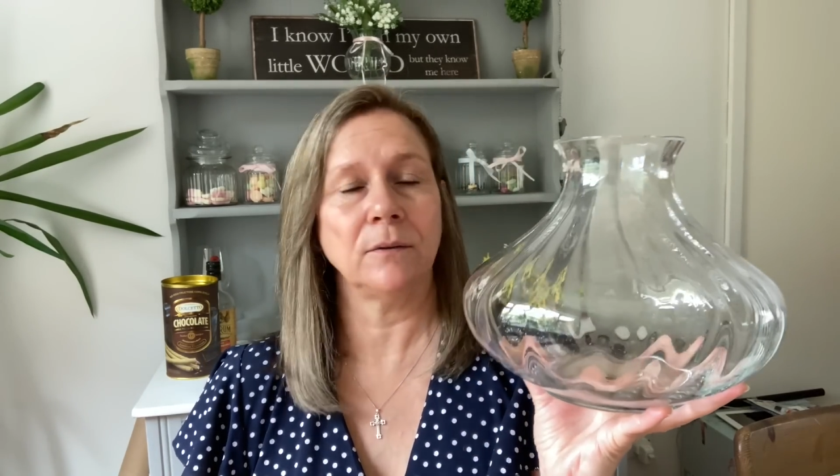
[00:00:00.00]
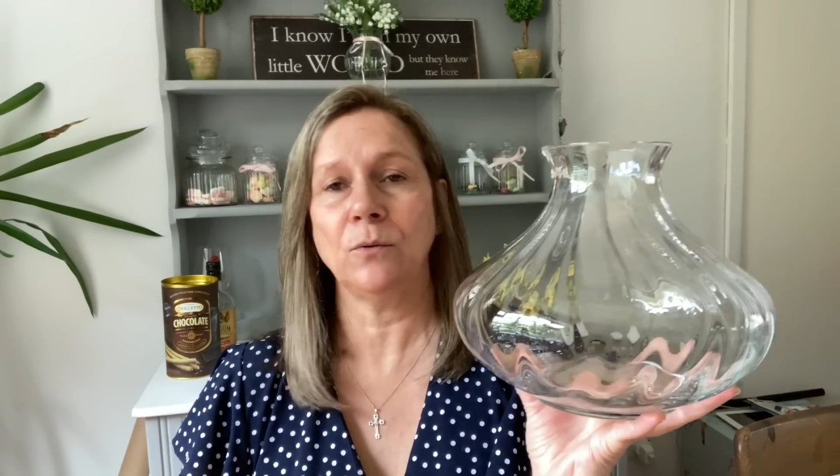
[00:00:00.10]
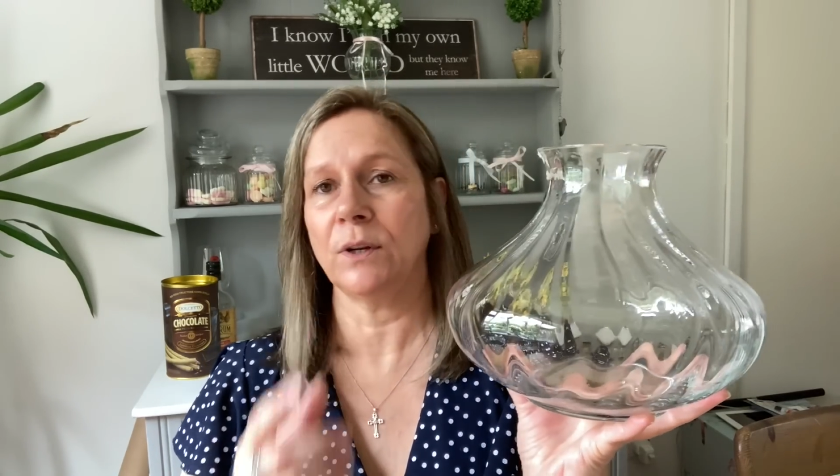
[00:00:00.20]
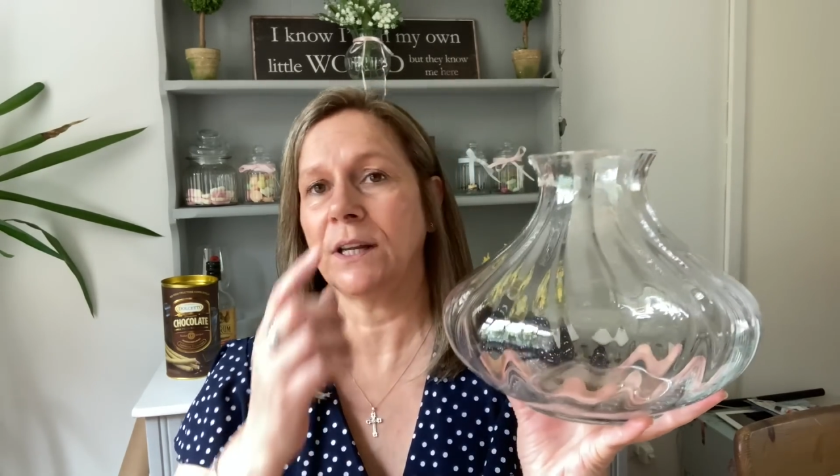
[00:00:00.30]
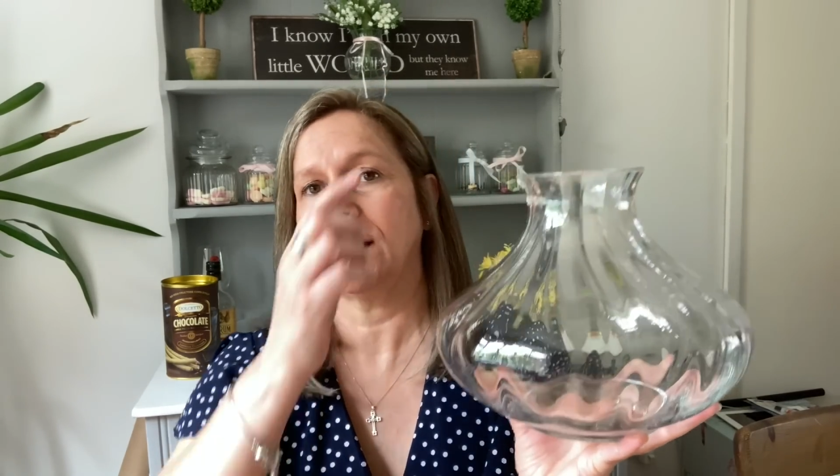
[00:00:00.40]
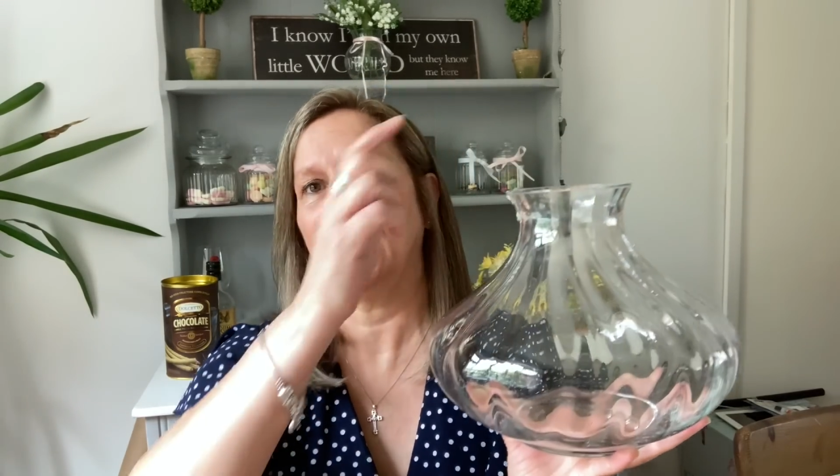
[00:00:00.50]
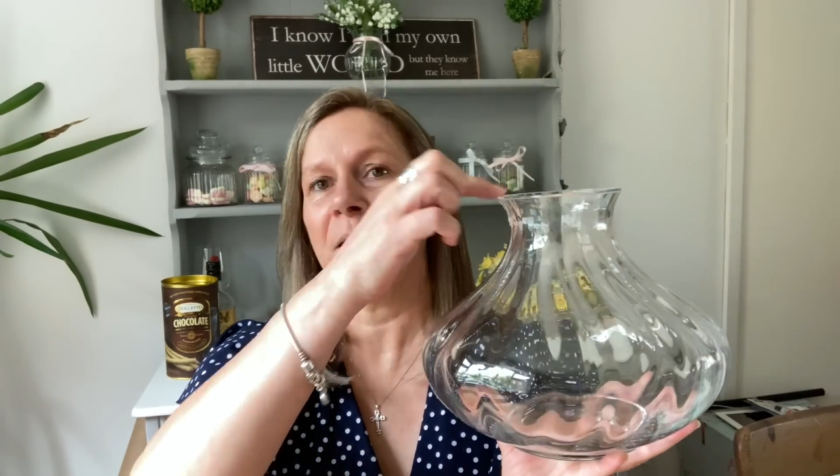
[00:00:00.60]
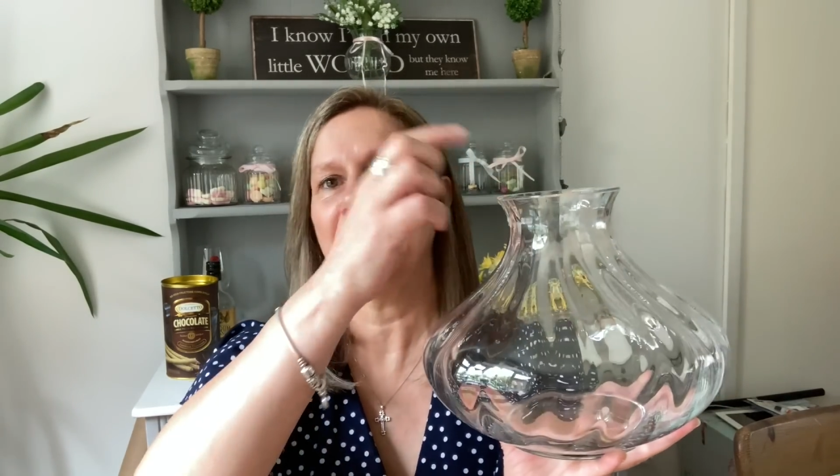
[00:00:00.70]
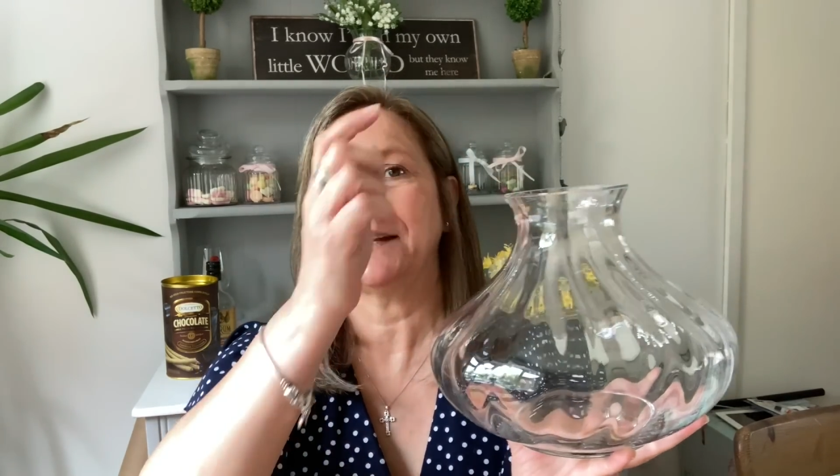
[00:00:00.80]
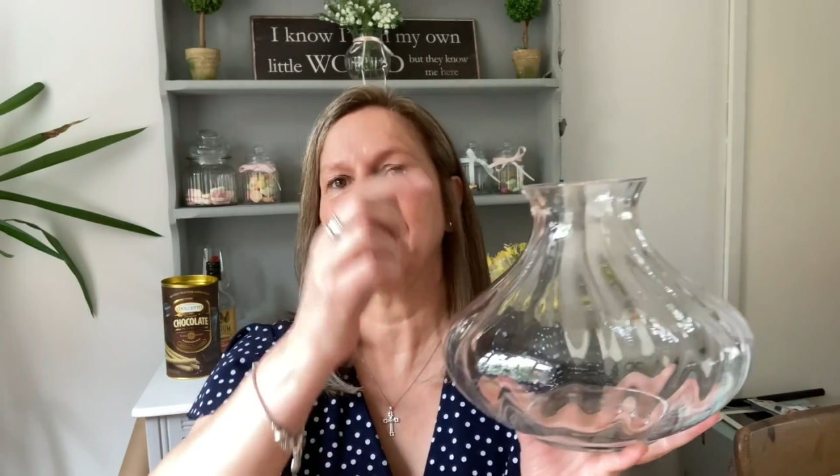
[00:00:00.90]
oh, you can hear
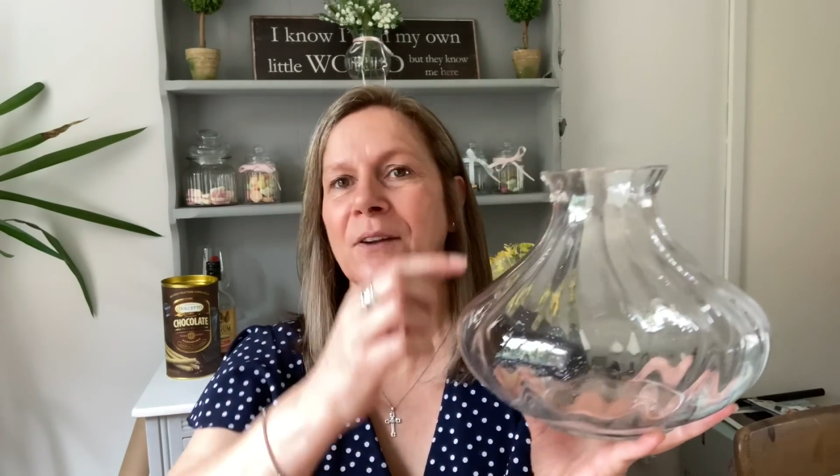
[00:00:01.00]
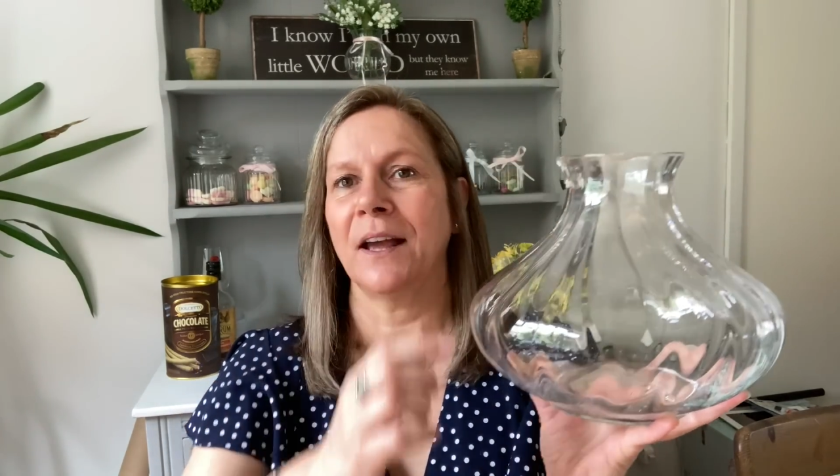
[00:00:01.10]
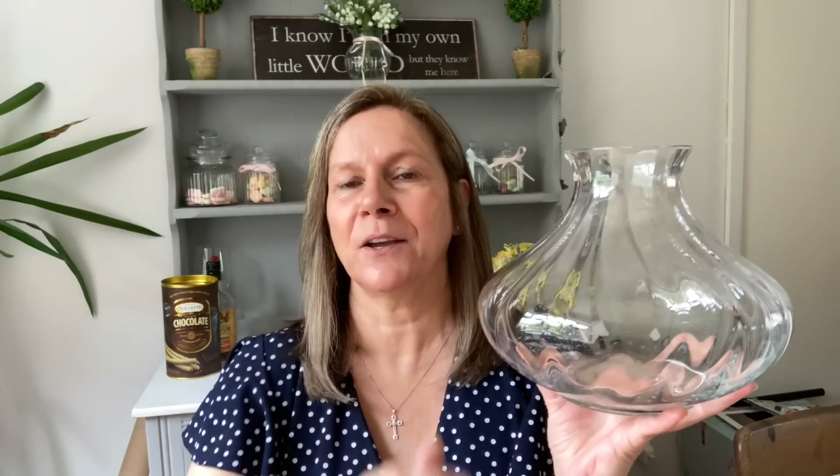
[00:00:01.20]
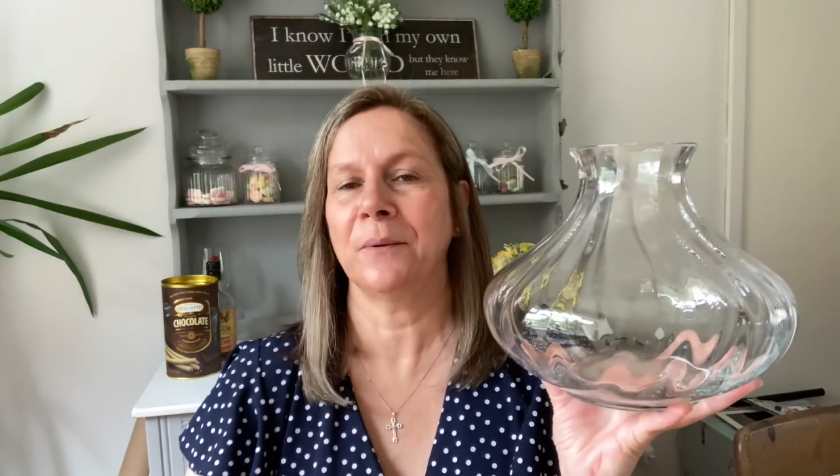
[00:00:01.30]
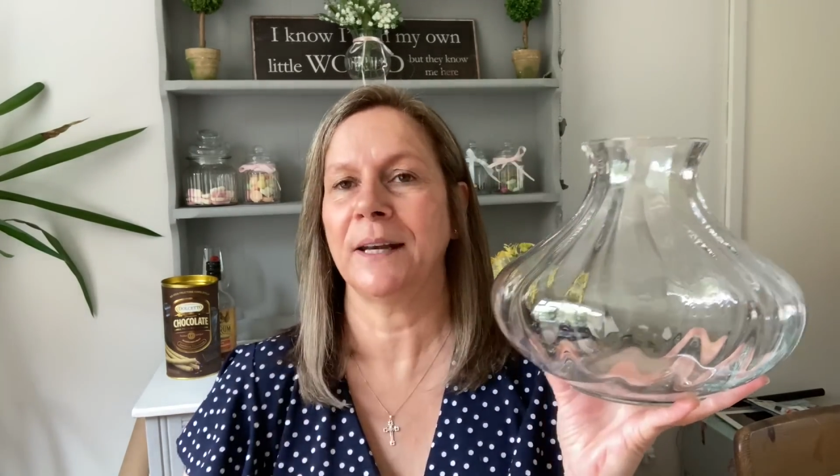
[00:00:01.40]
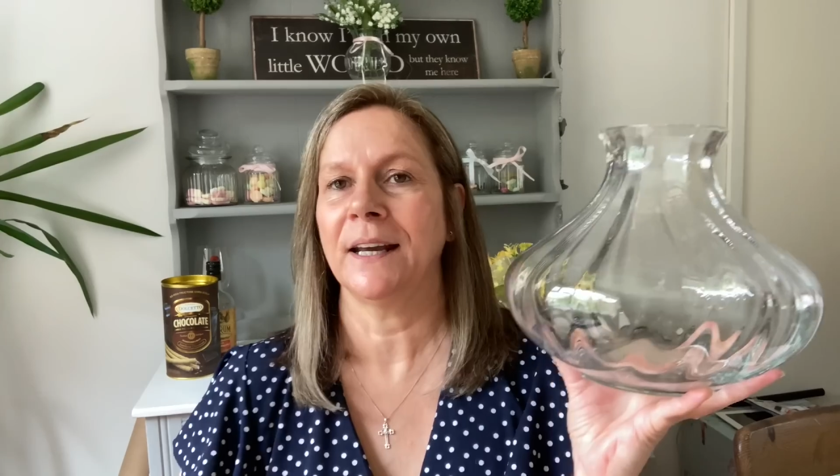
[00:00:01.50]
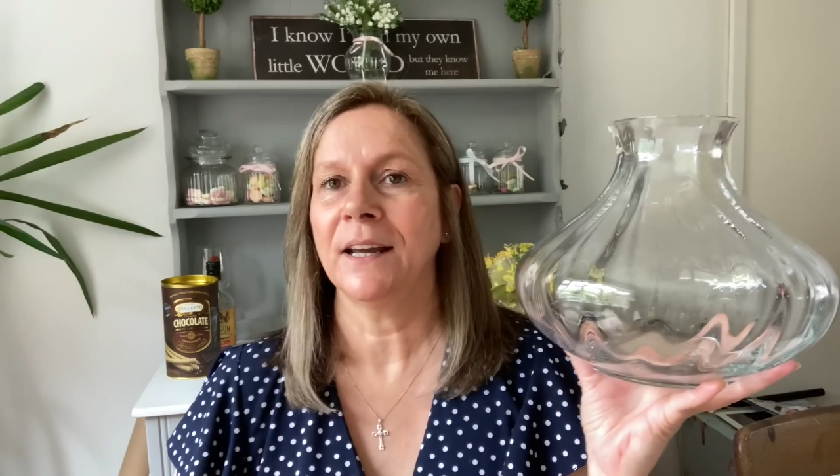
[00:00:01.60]
me echoing,